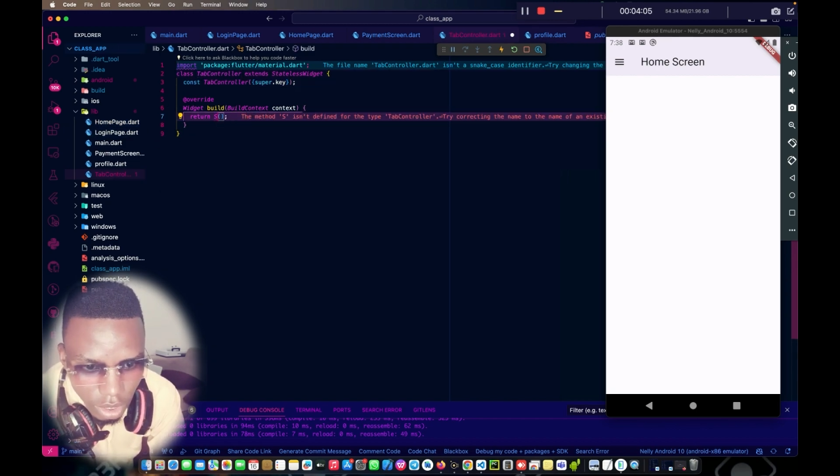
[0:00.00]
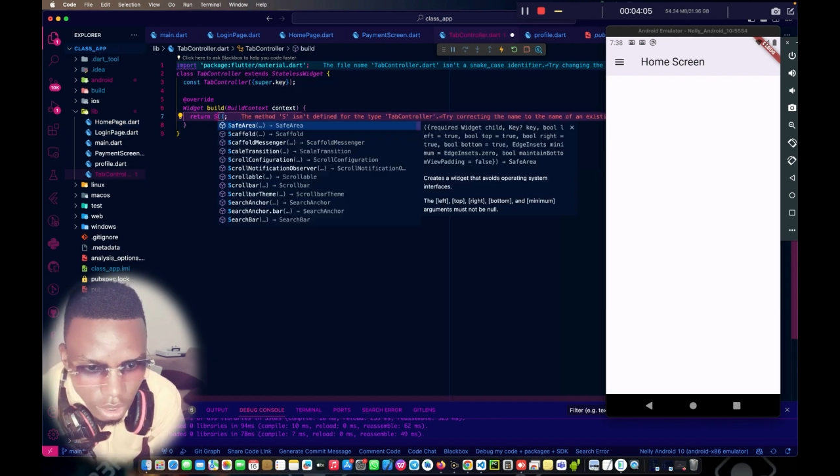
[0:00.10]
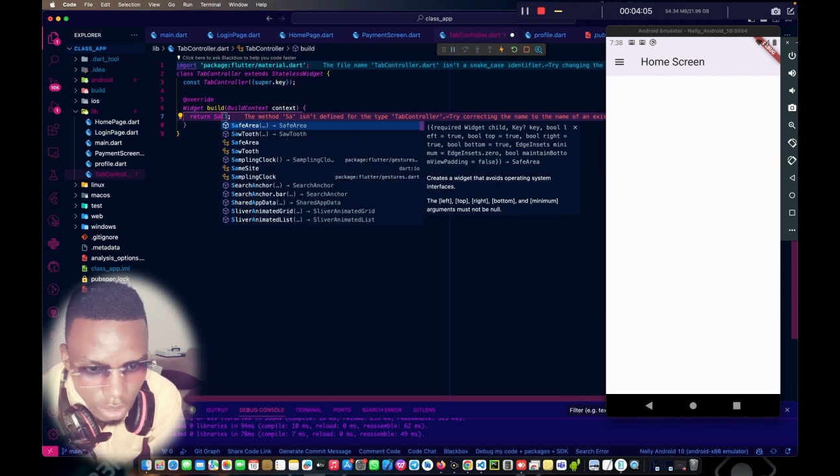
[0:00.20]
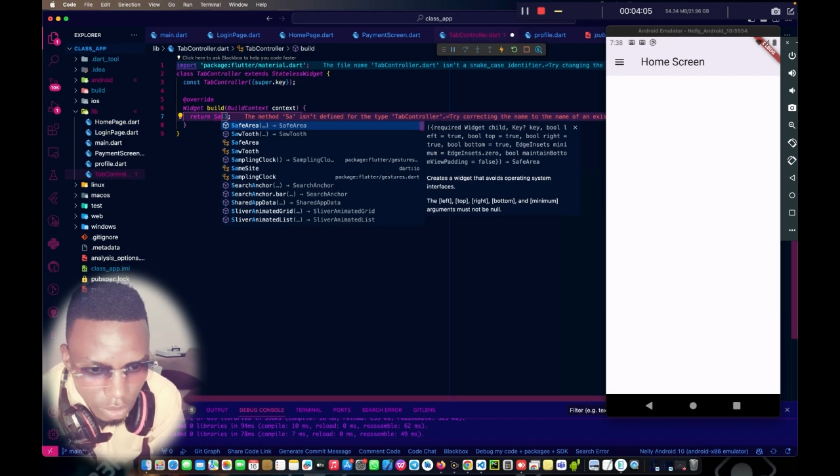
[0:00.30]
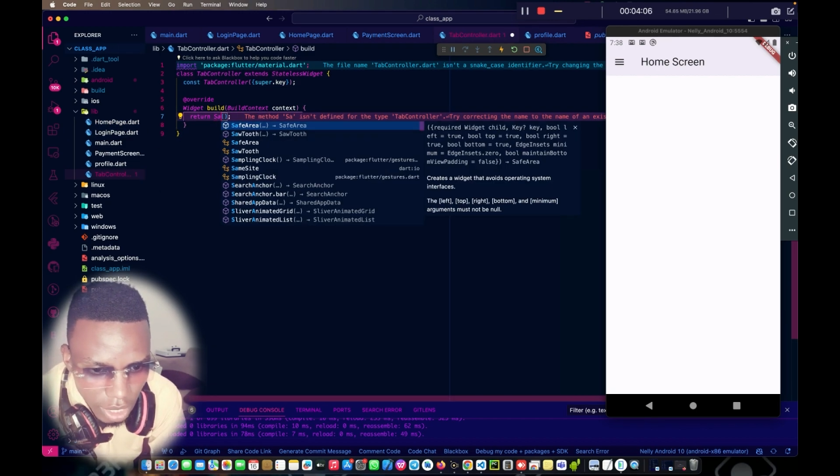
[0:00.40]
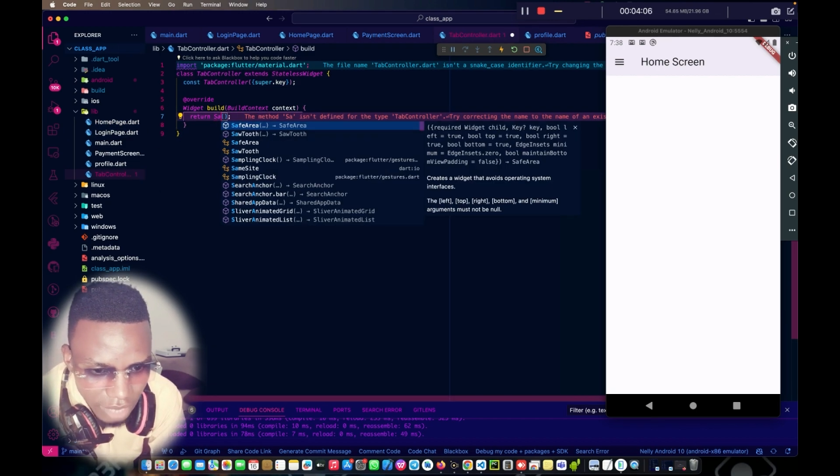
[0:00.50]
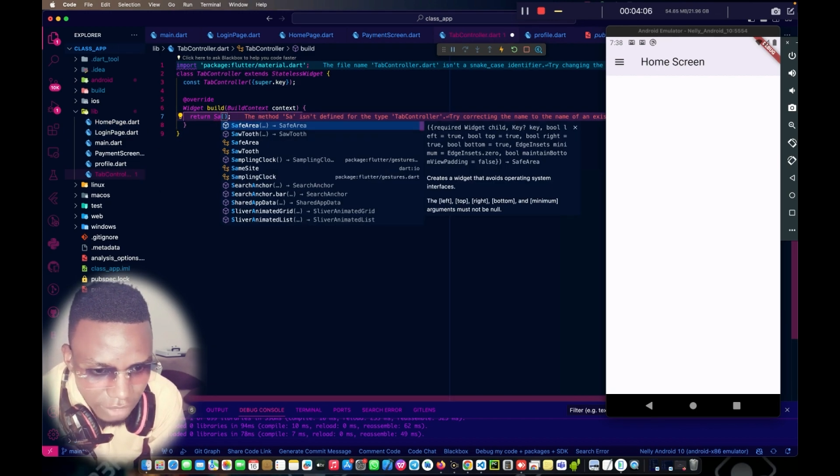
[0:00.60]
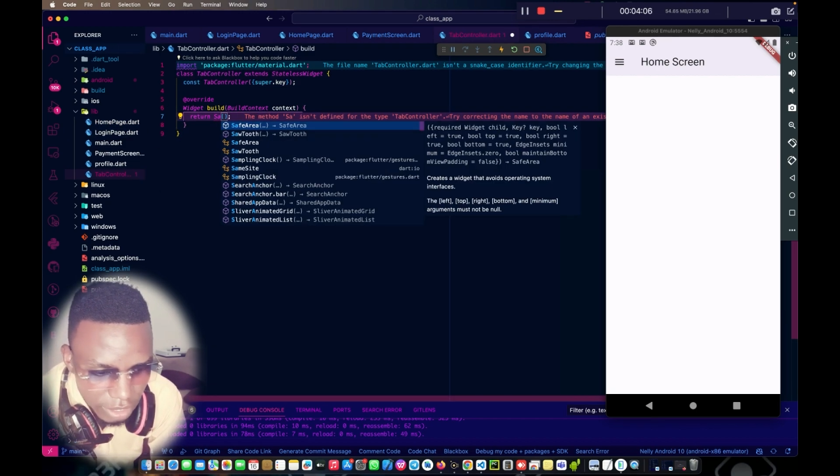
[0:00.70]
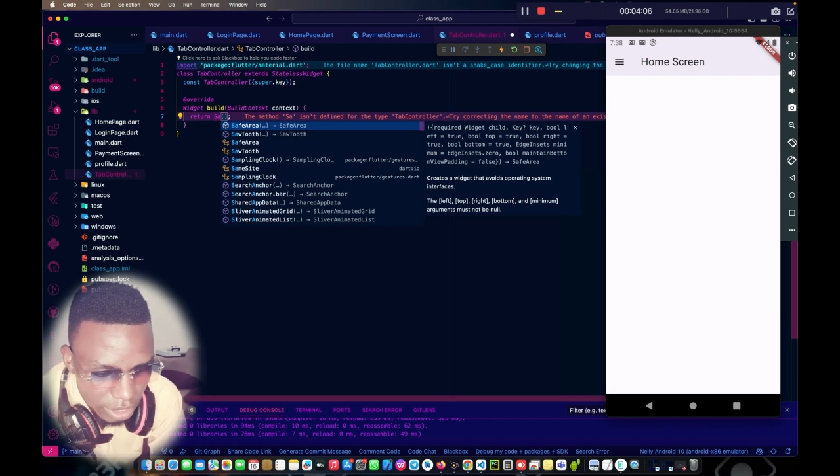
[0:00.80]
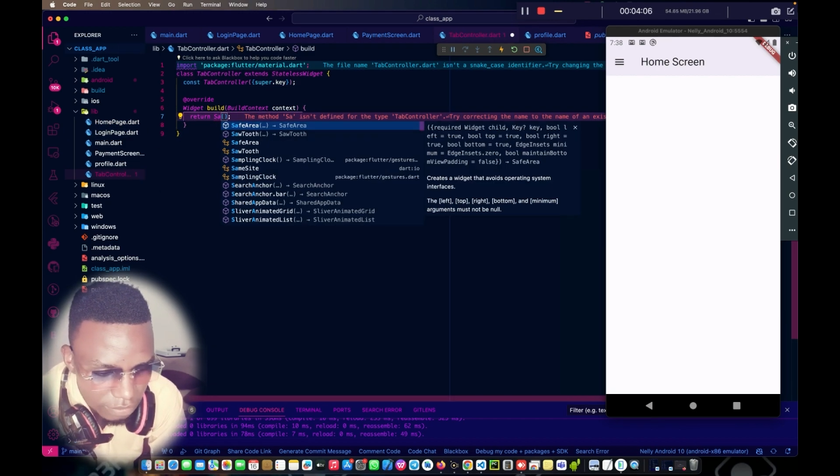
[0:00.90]
it will have
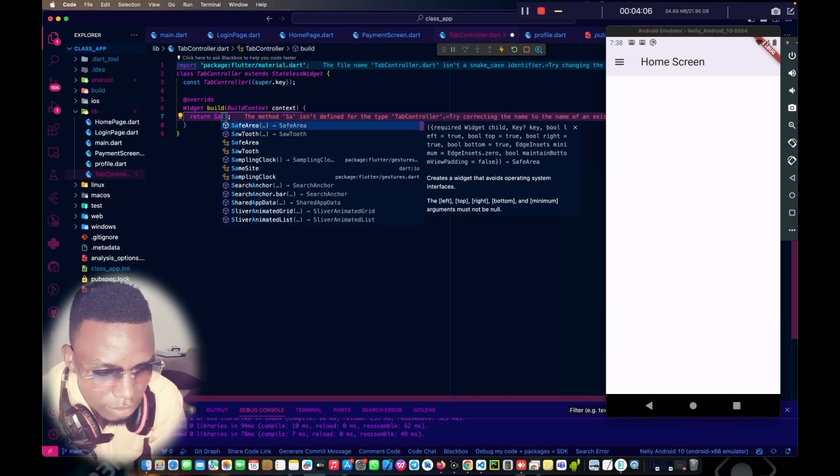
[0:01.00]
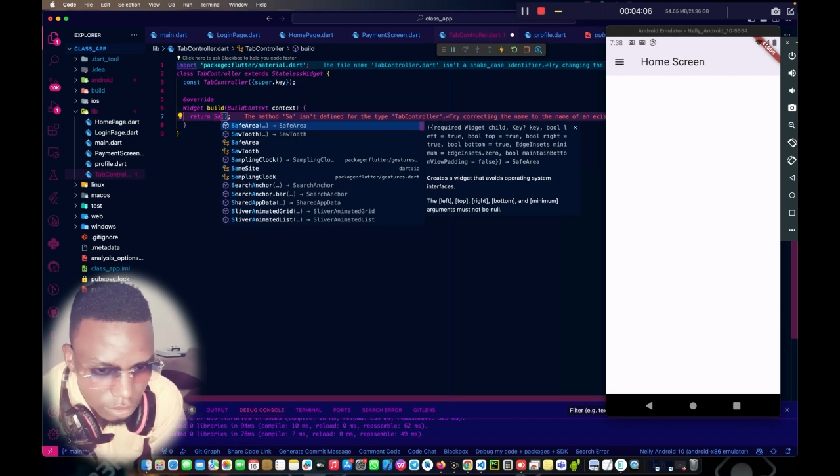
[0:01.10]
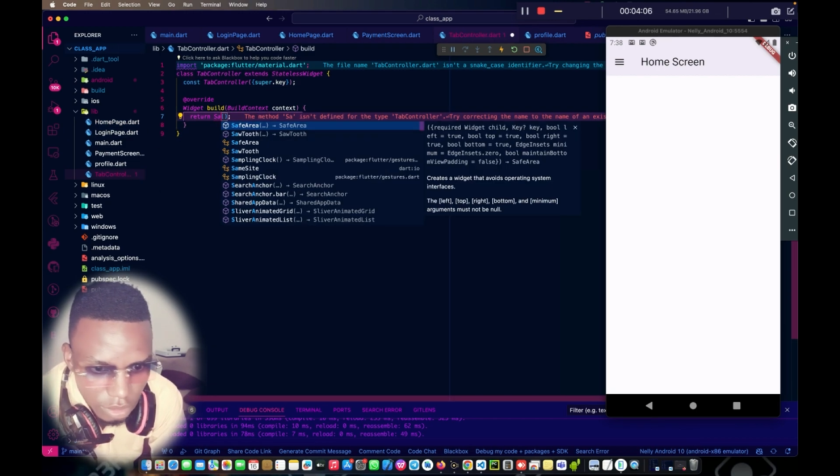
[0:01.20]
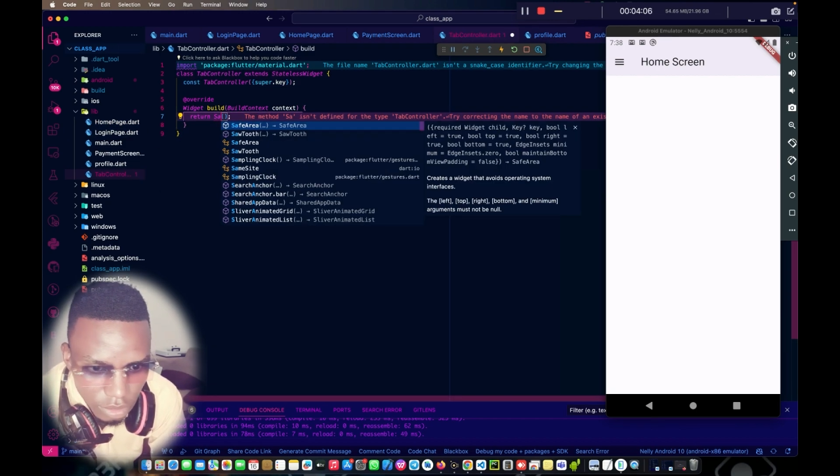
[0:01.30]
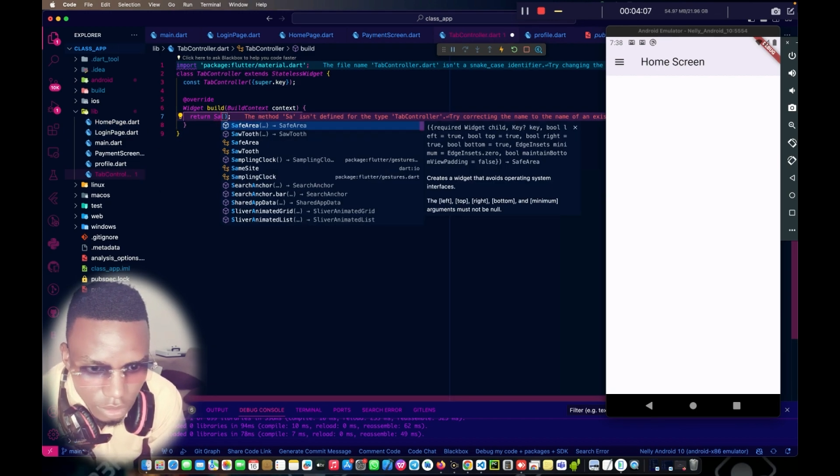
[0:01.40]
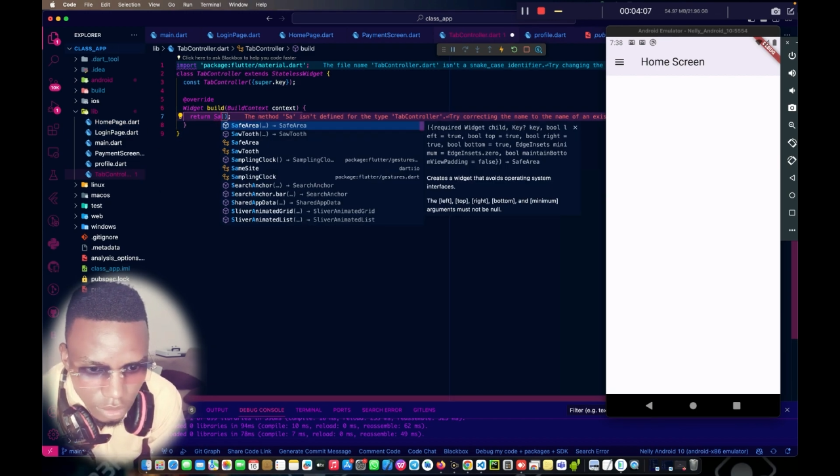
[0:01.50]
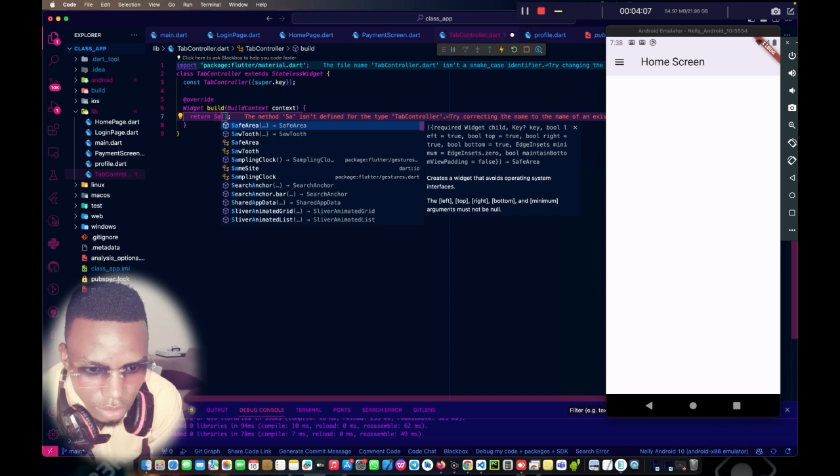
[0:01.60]
a scaffold.